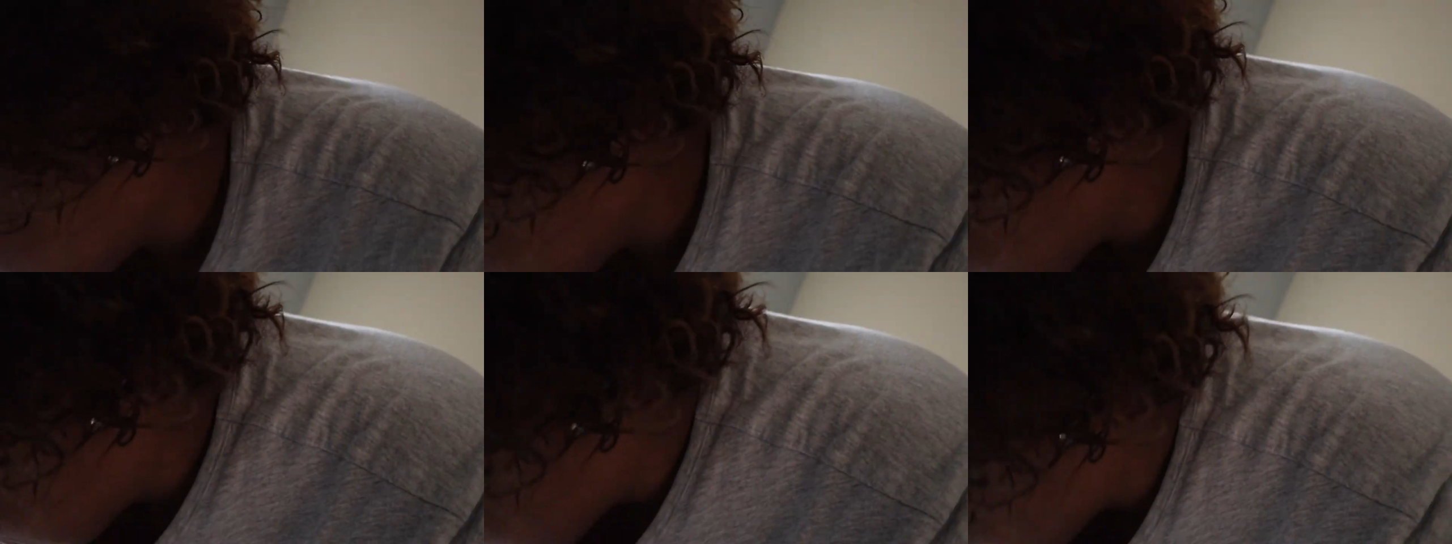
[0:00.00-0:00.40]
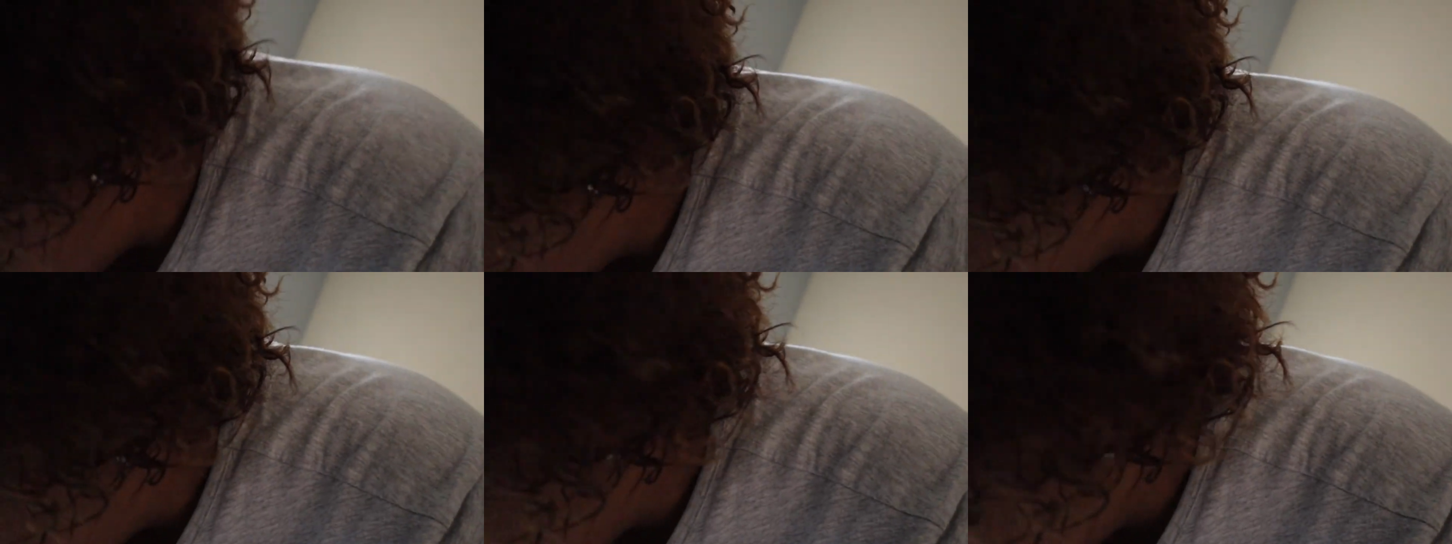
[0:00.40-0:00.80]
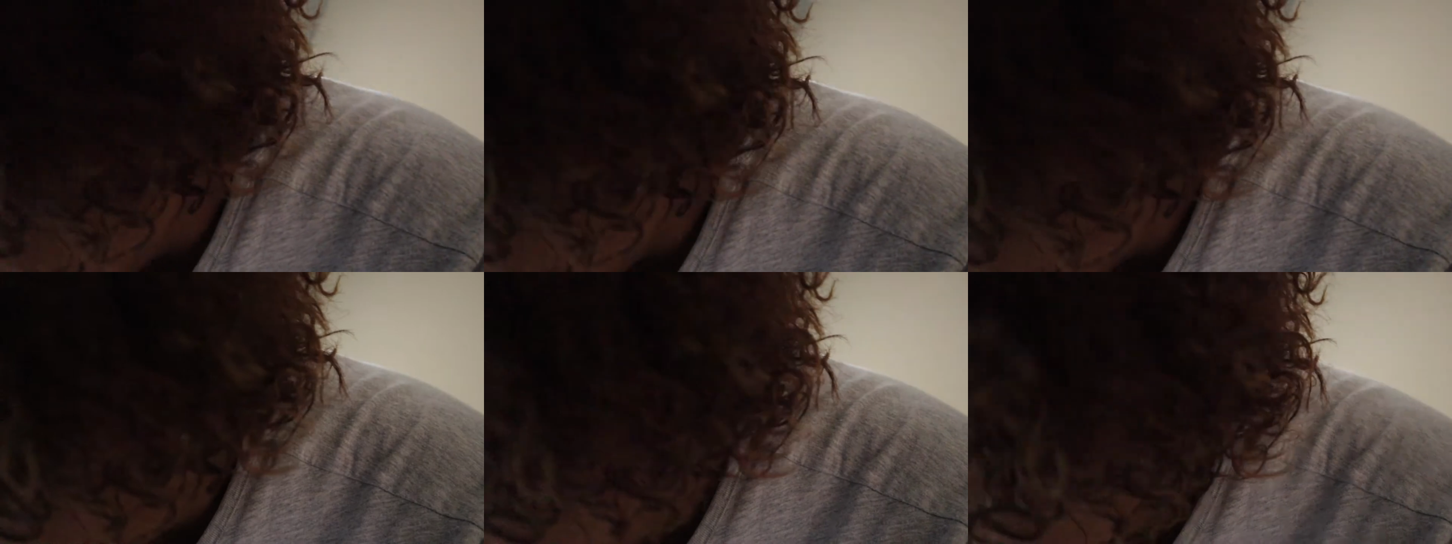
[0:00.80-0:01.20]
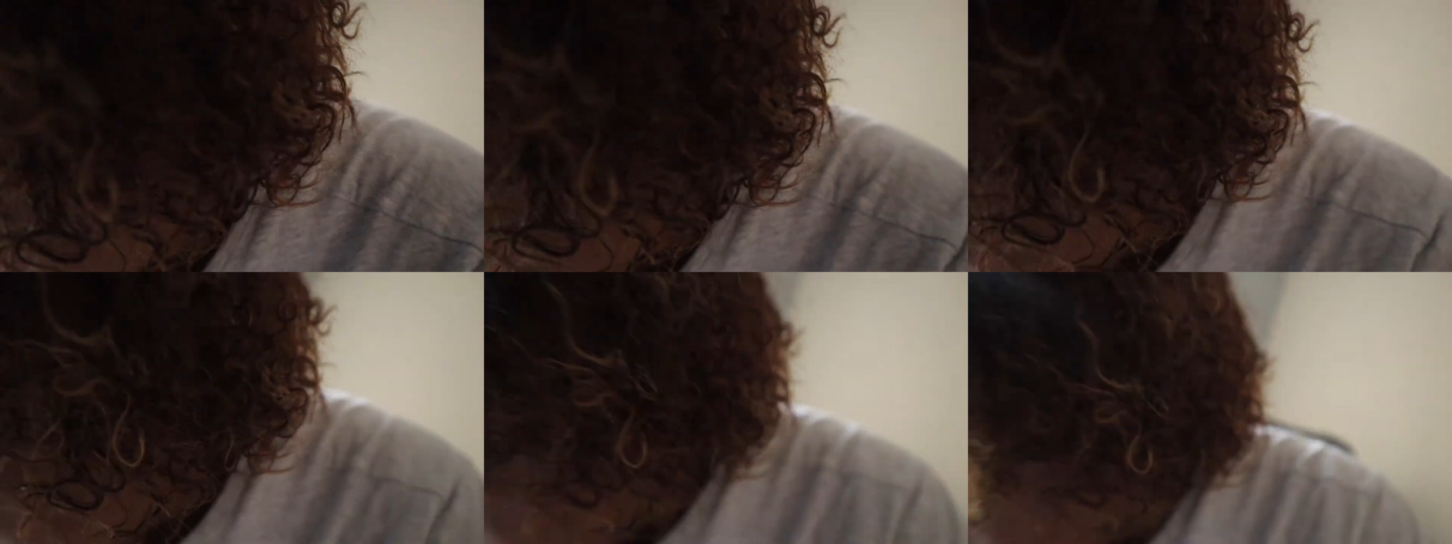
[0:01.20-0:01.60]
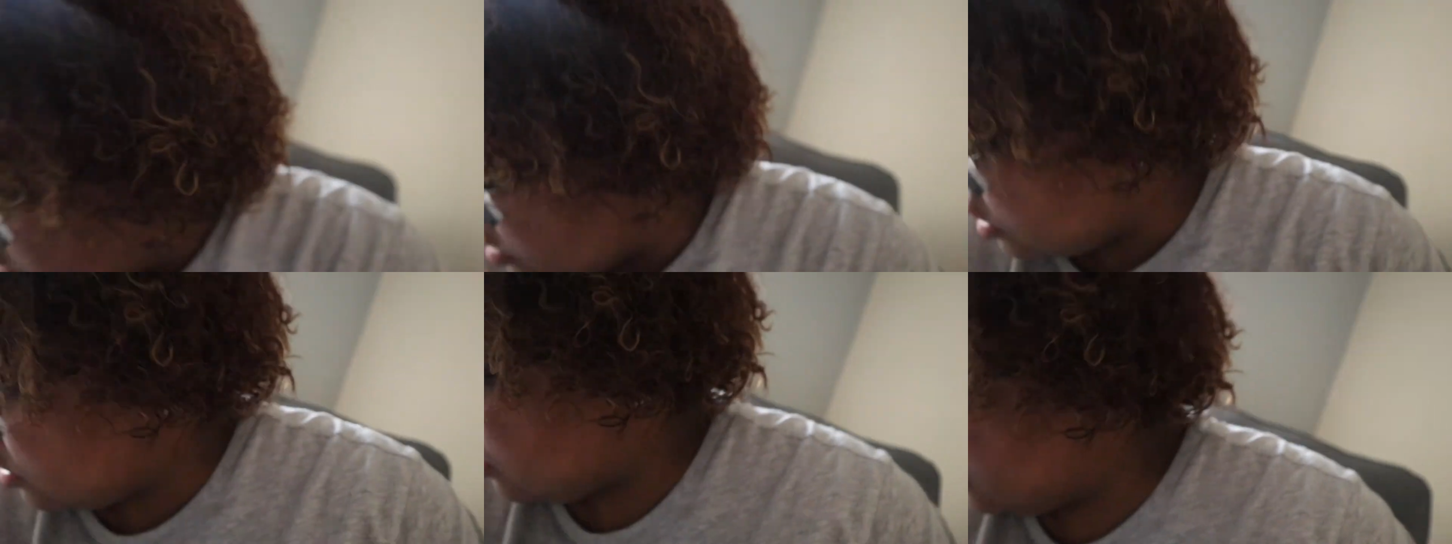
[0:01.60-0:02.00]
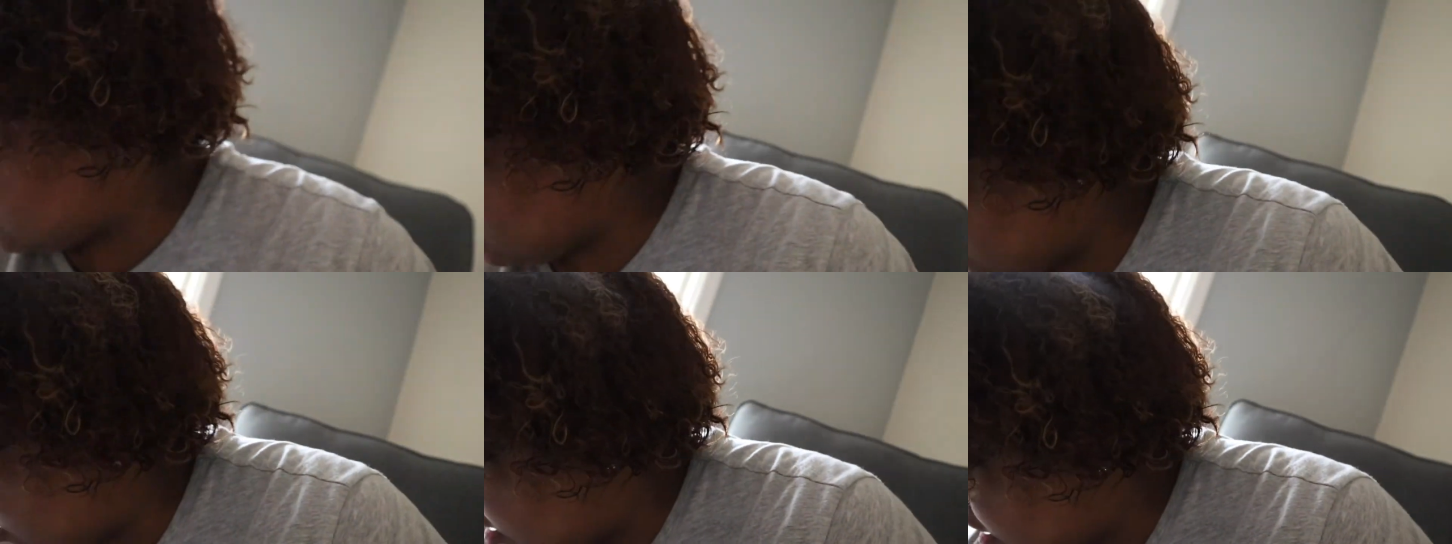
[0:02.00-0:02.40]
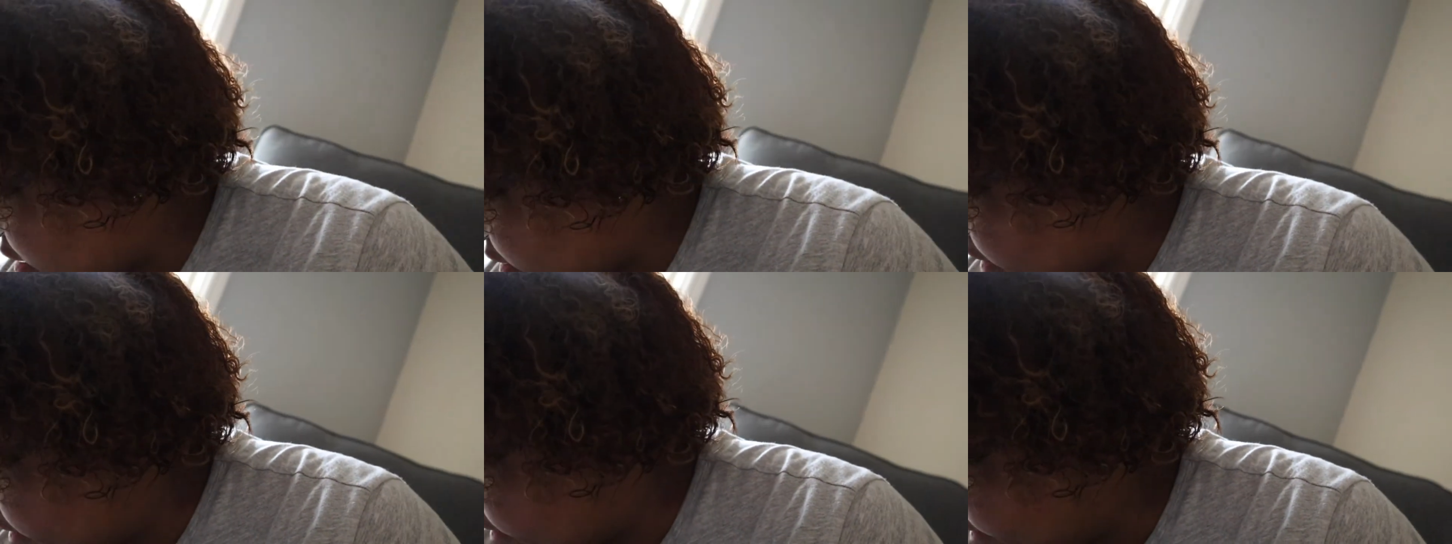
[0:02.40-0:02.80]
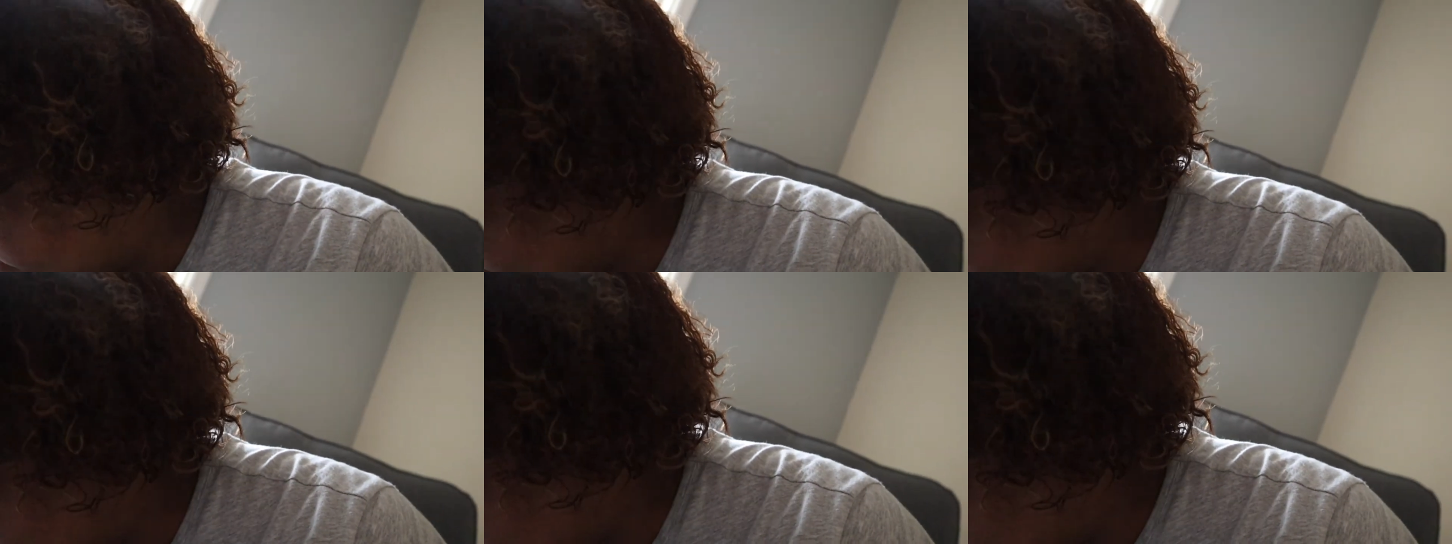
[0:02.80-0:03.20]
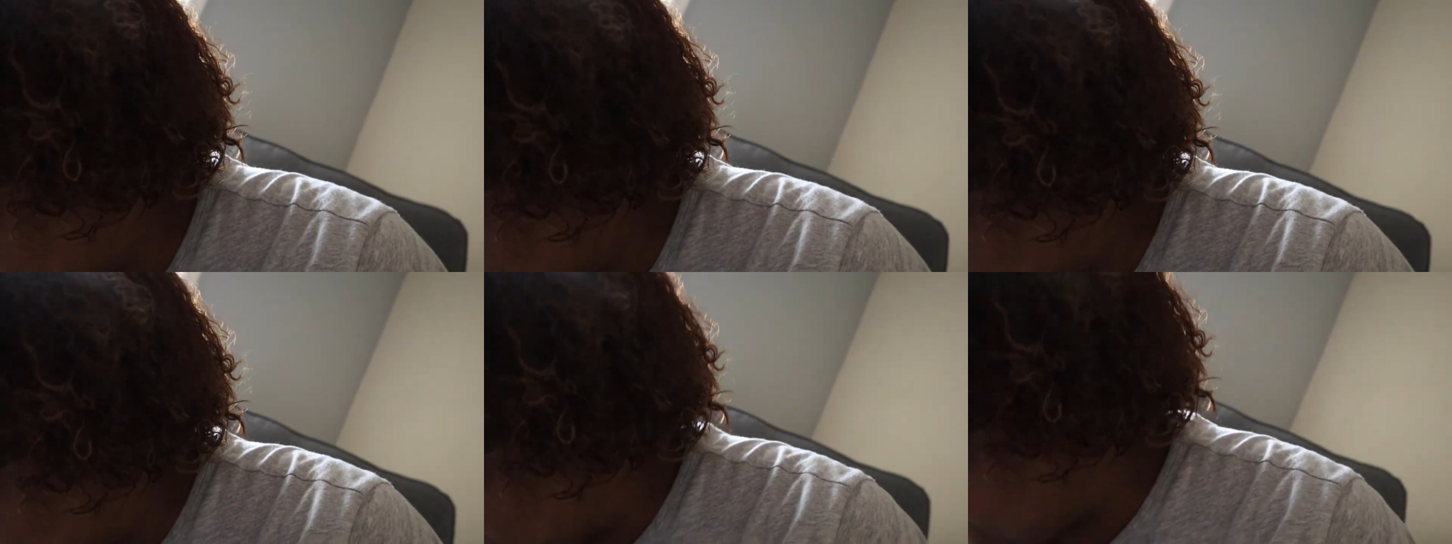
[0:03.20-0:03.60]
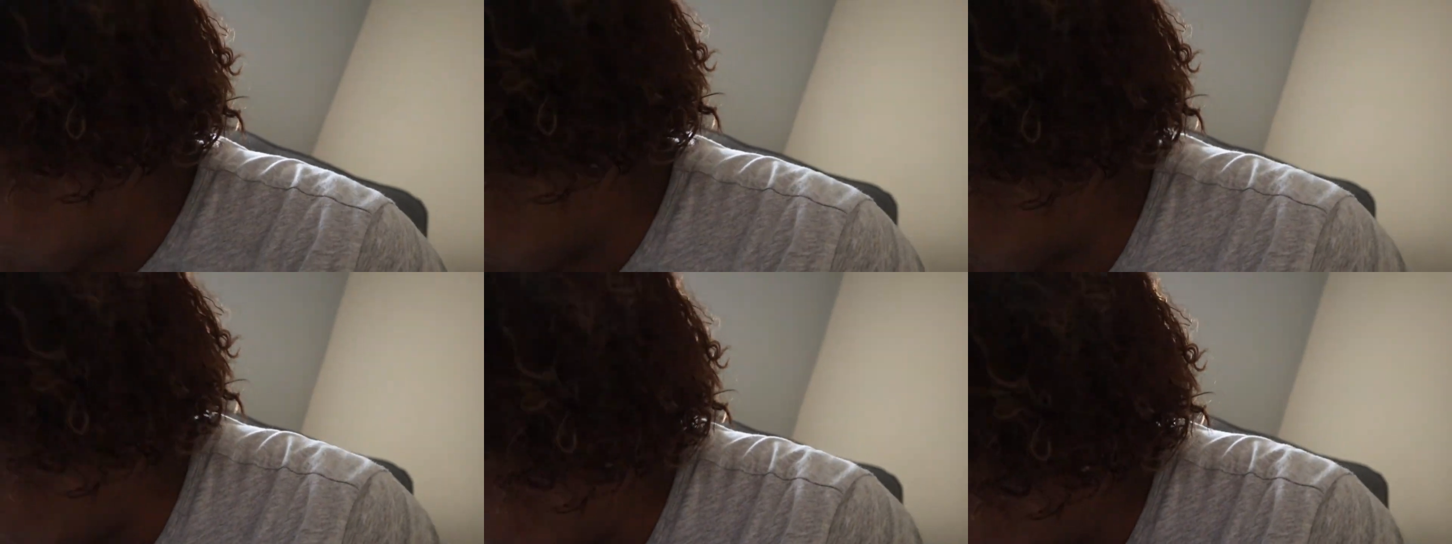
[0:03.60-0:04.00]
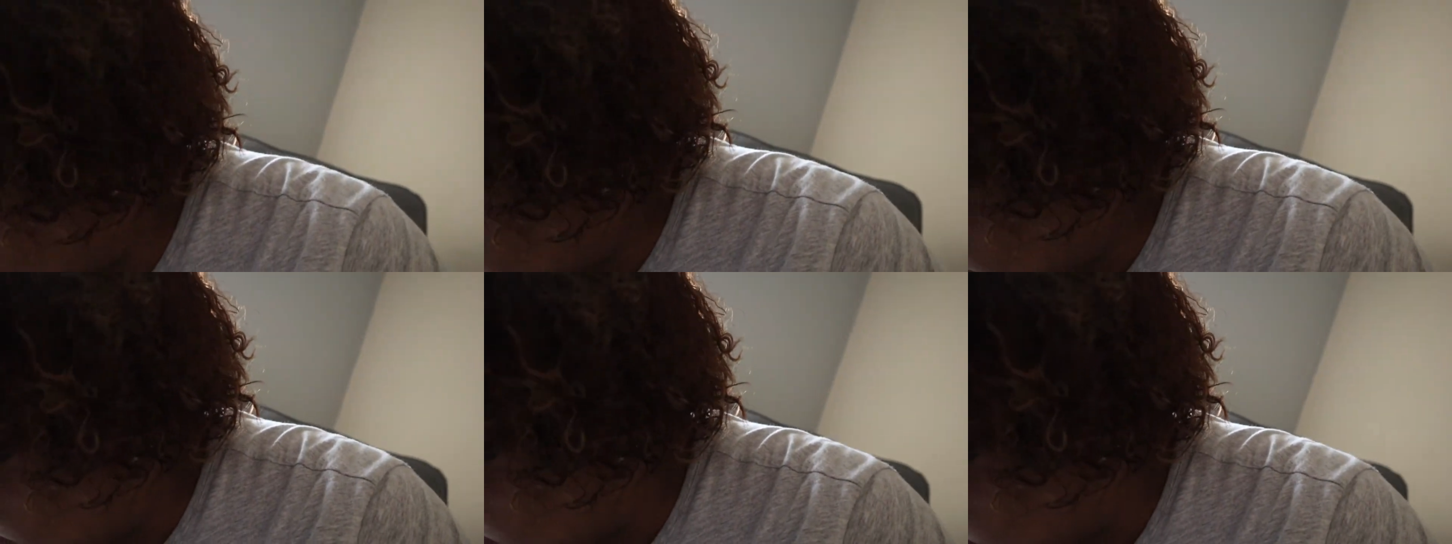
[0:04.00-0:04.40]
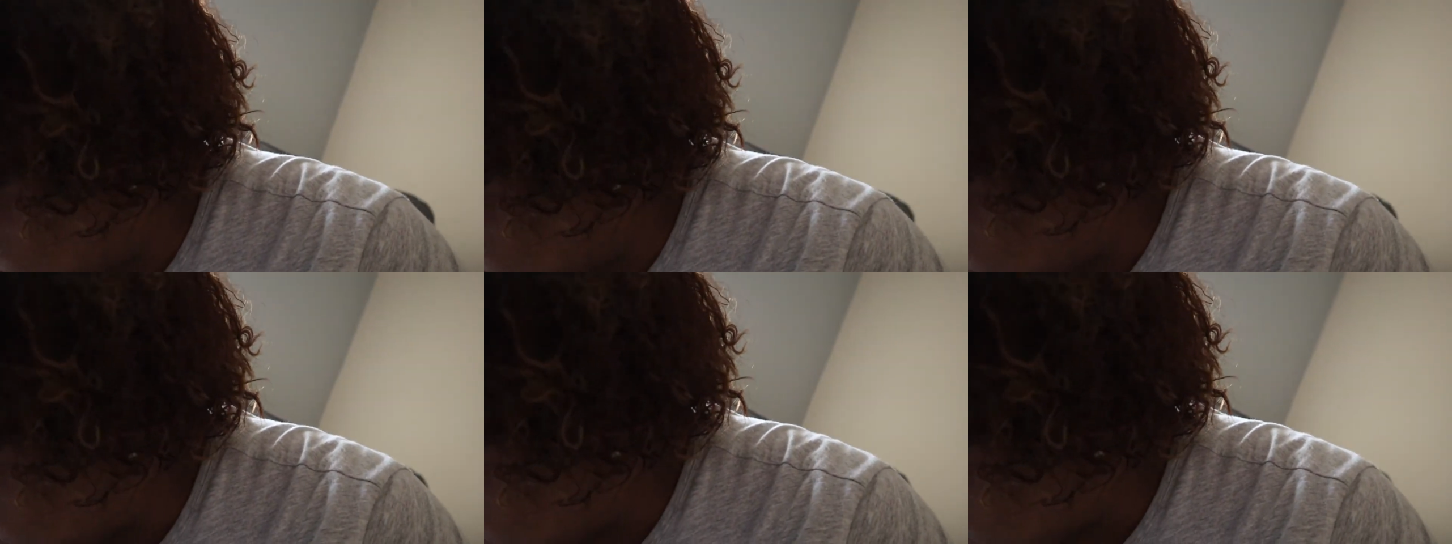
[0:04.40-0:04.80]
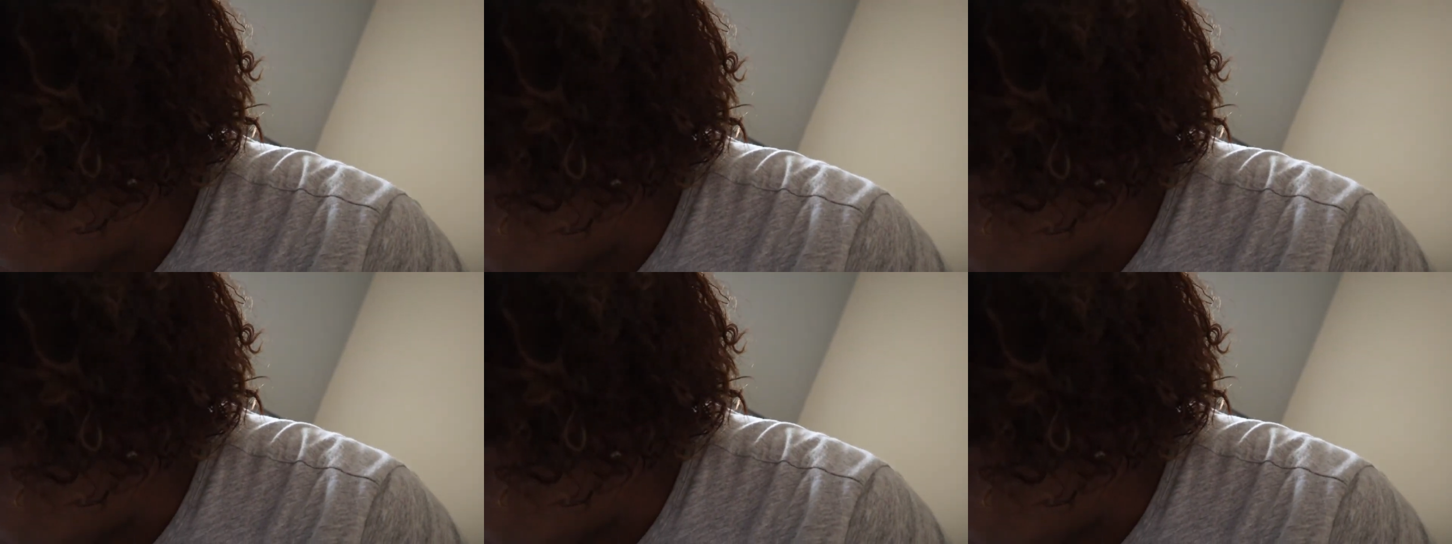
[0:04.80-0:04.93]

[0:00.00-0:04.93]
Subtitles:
Nobody's mouth can be seen.